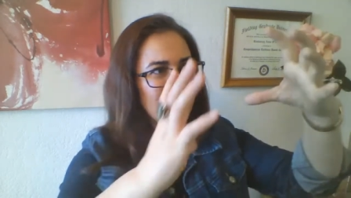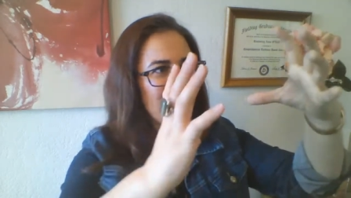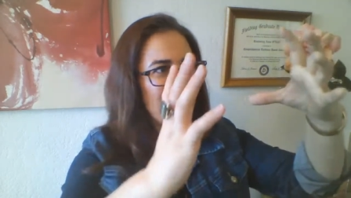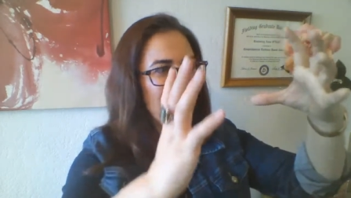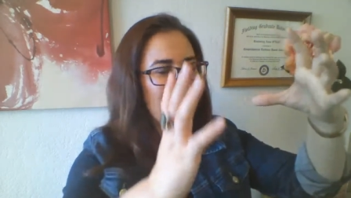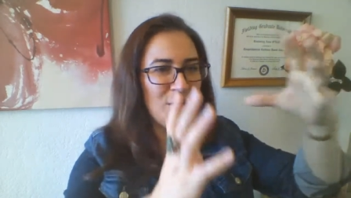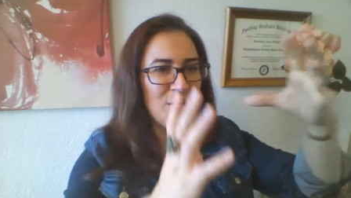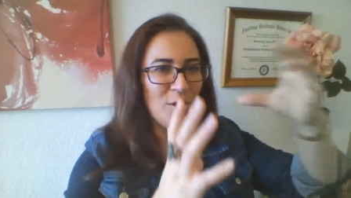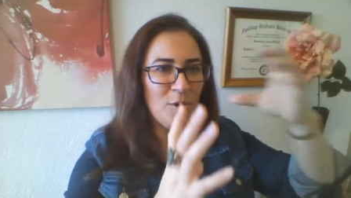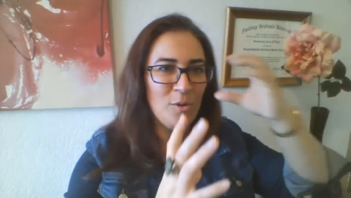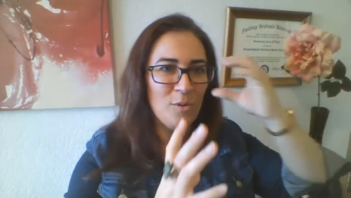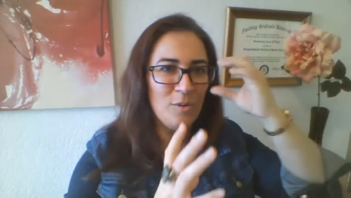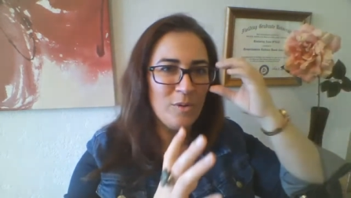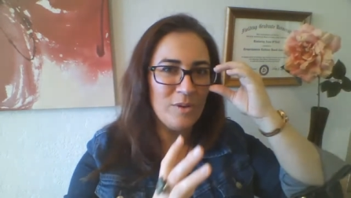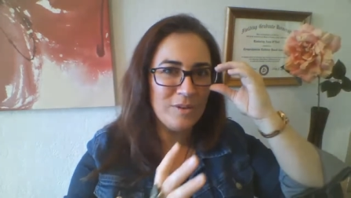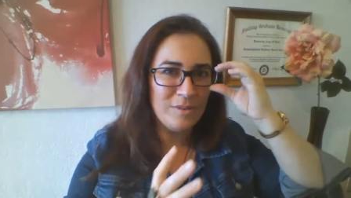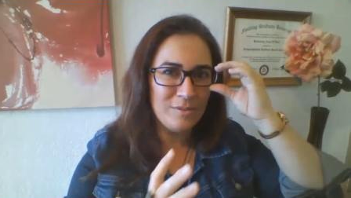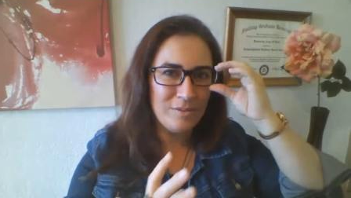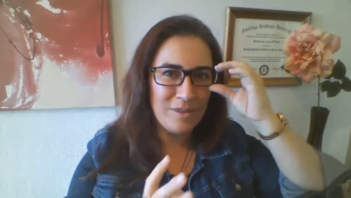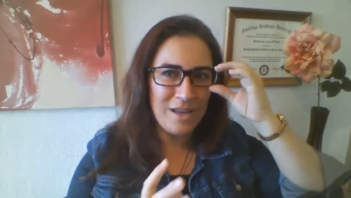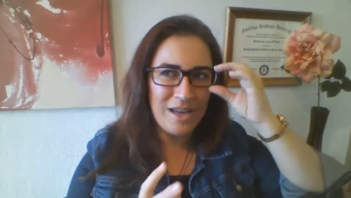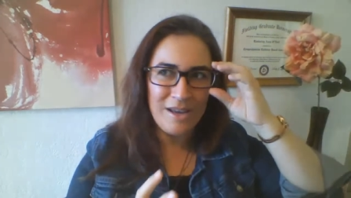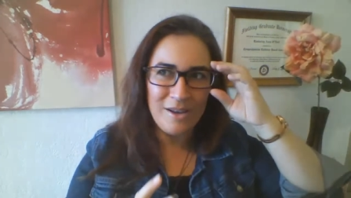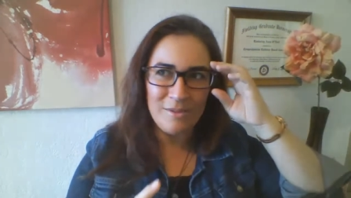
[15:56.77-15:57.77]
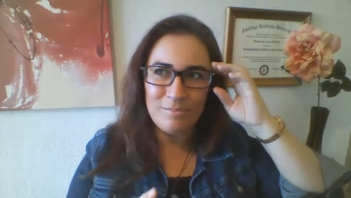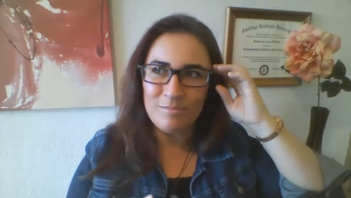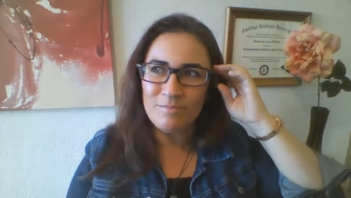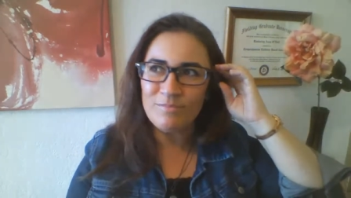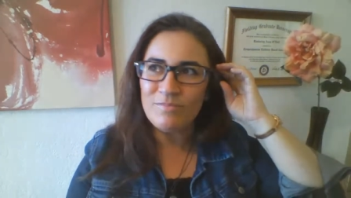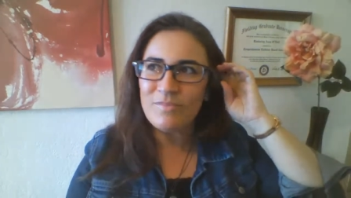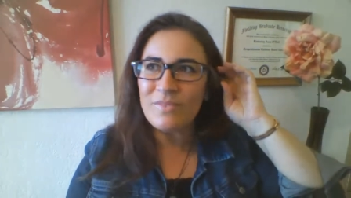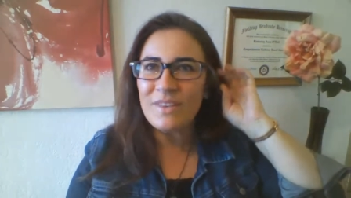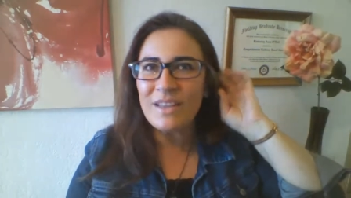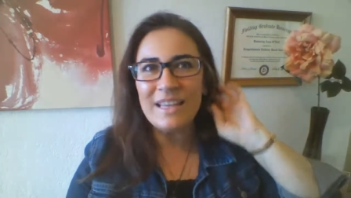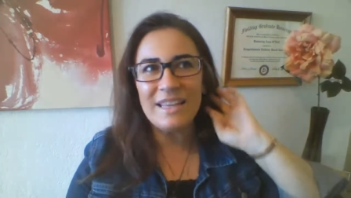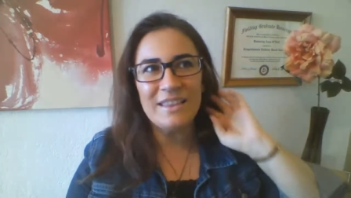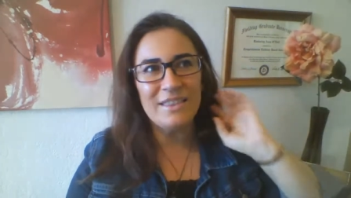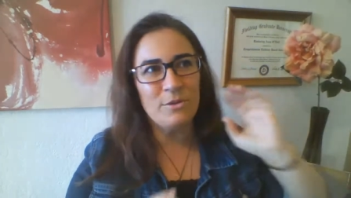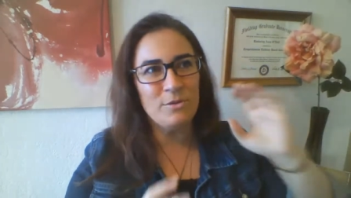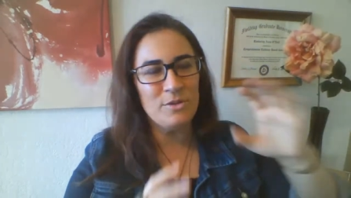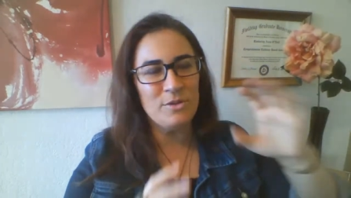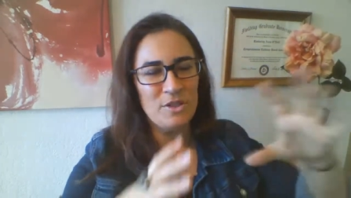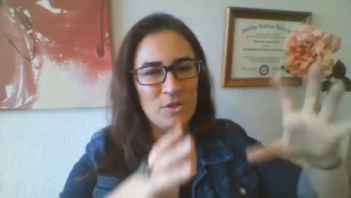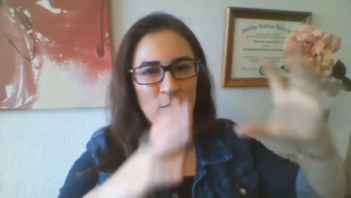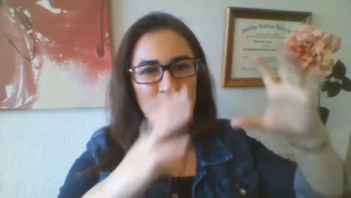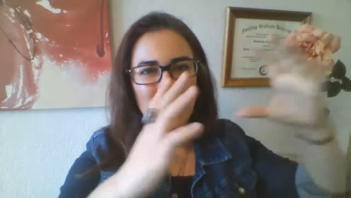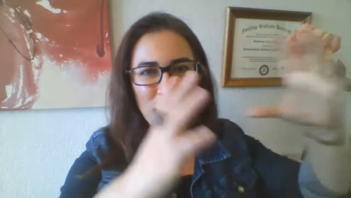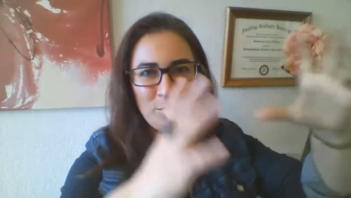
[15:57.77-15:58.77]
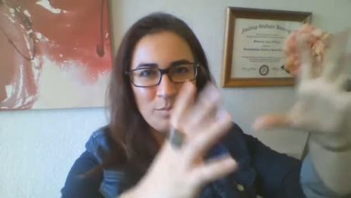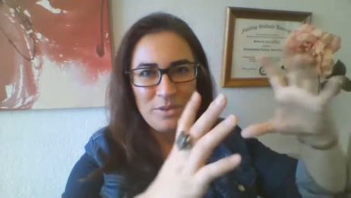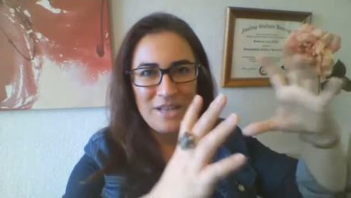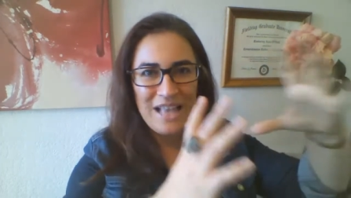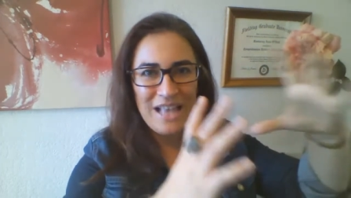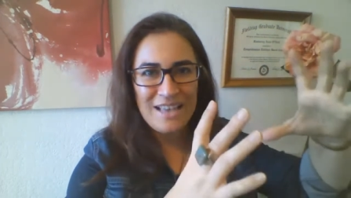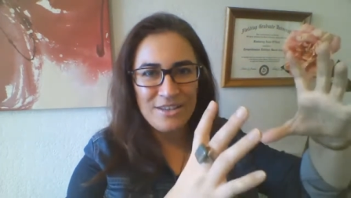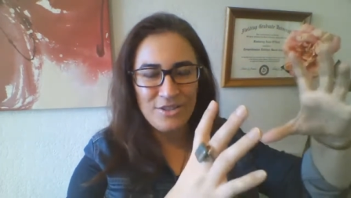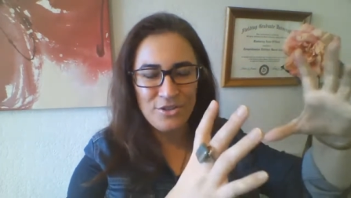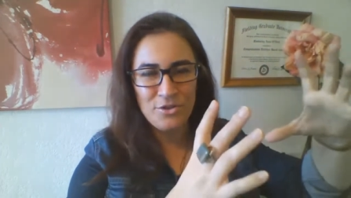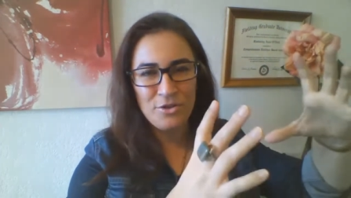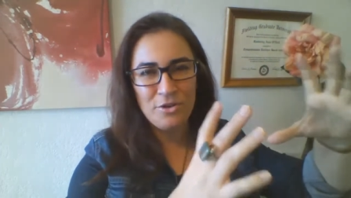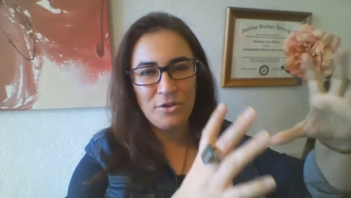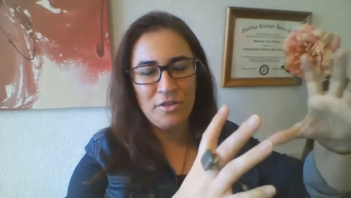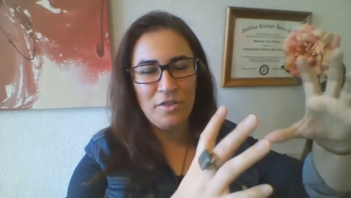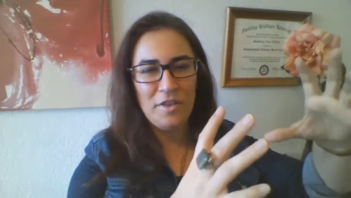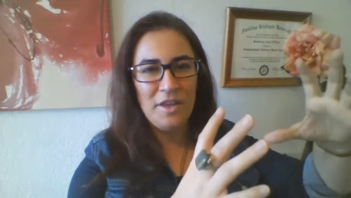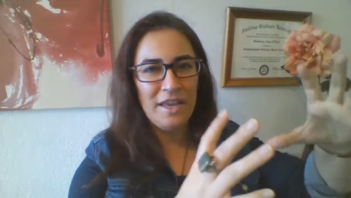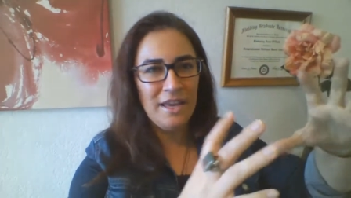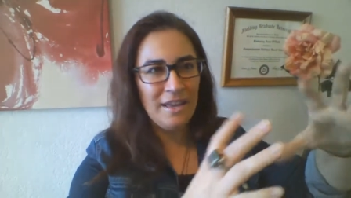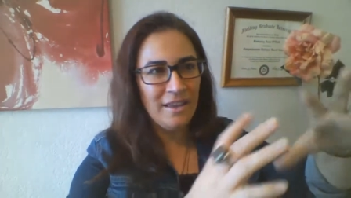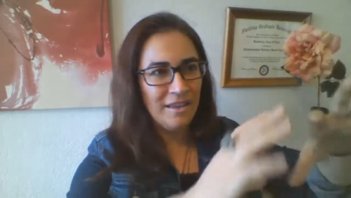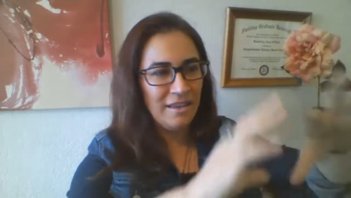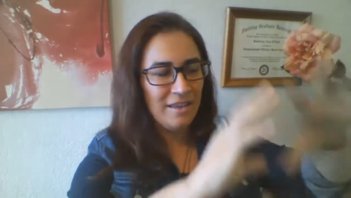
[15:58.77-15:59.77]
you know, uh, like there was this one plaster thing